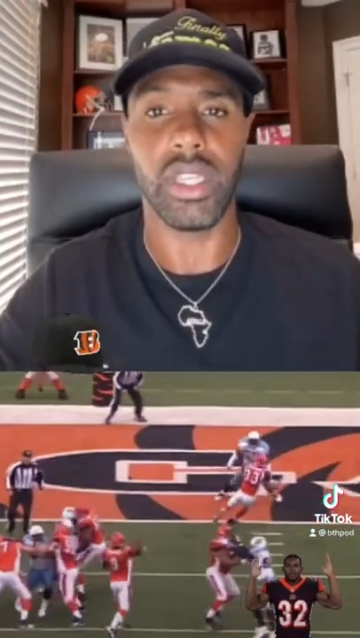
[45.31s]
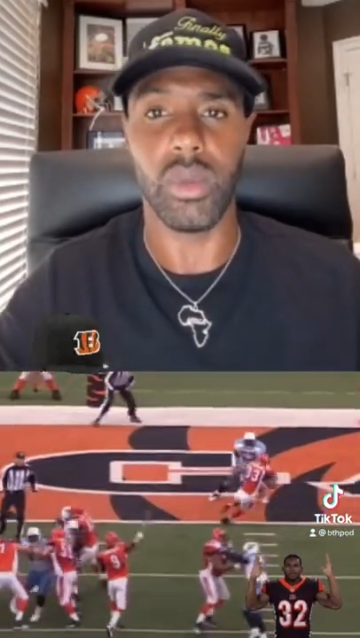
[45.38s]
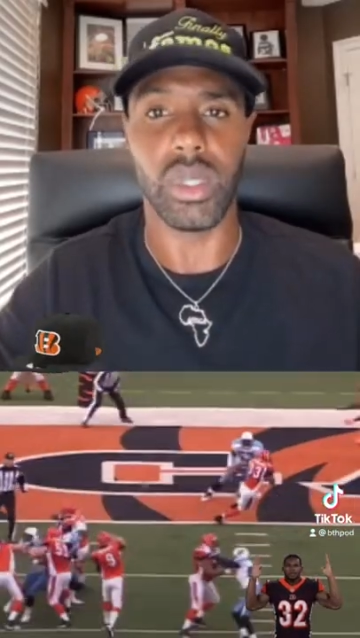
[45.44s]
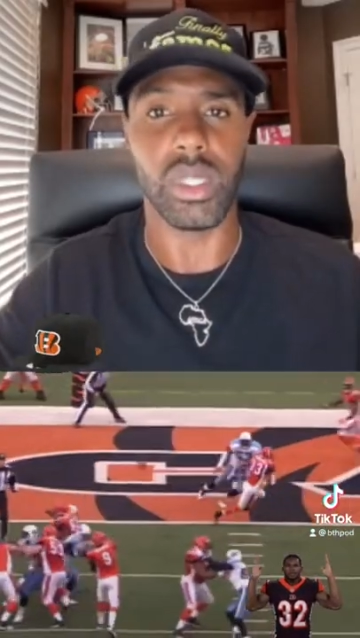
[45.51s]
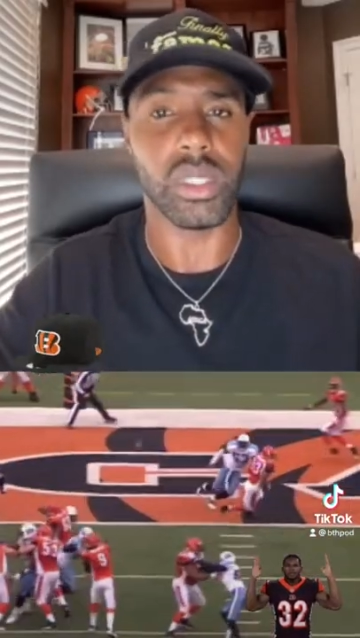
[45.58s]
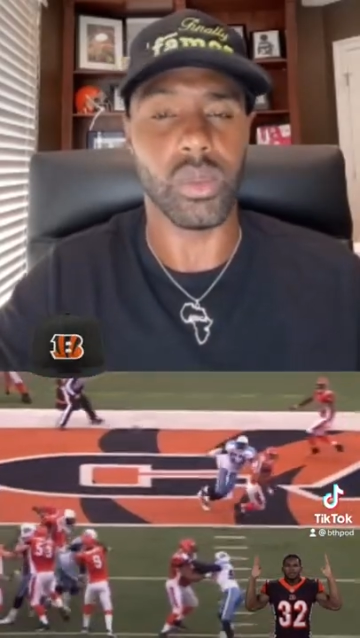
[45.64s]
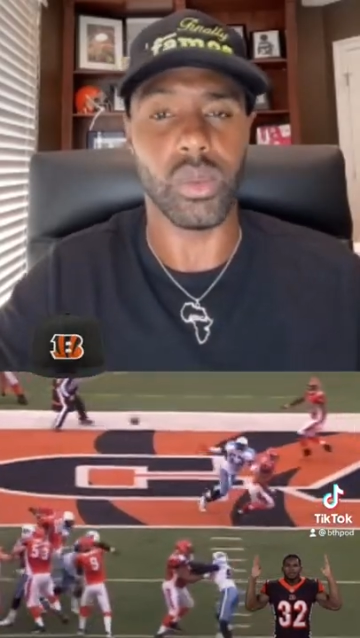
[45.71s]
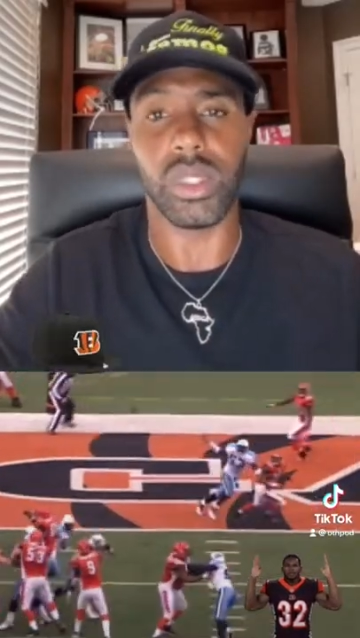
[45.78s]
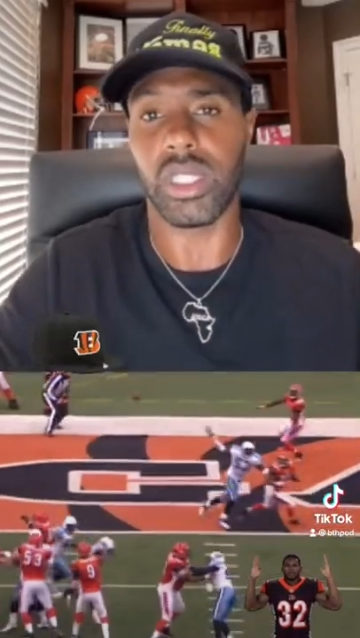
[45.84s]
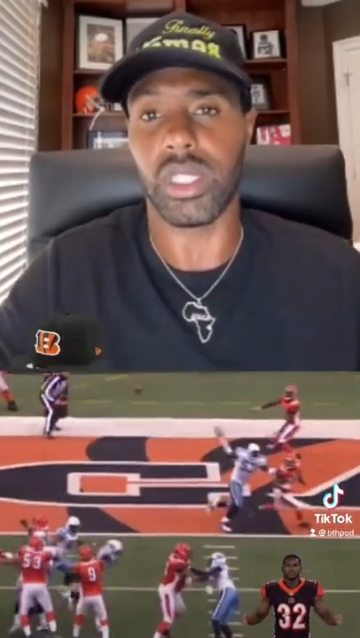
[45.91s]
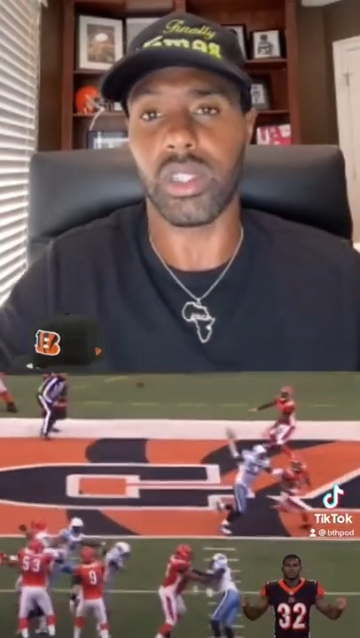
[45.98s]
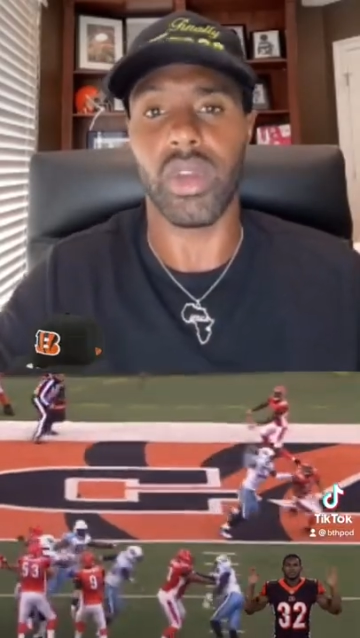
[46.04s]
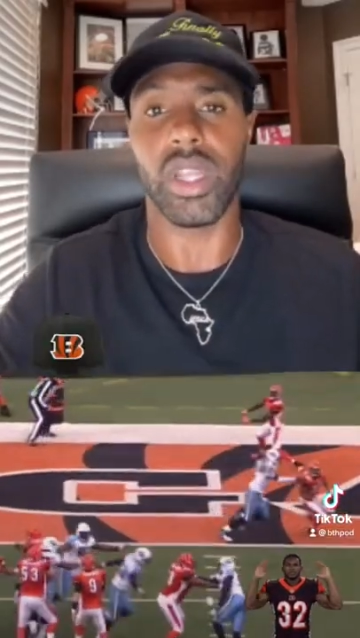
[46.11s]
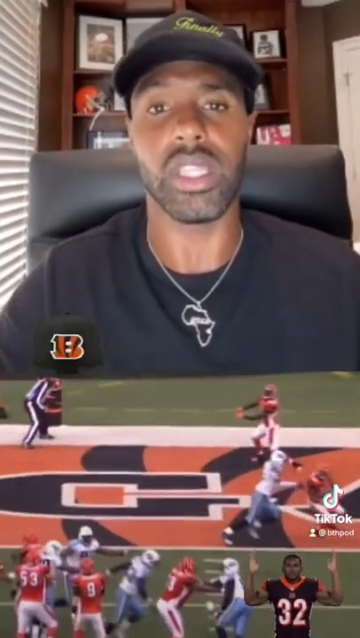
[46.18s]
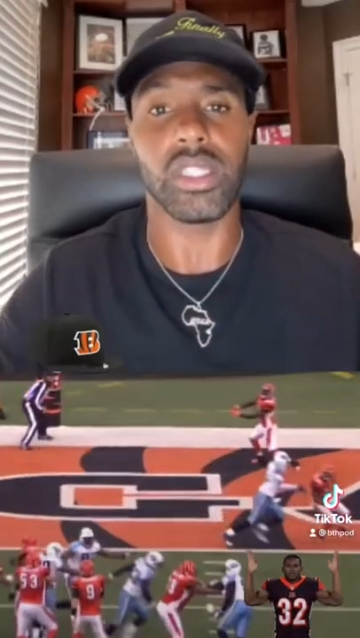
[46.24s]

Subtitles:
was just great.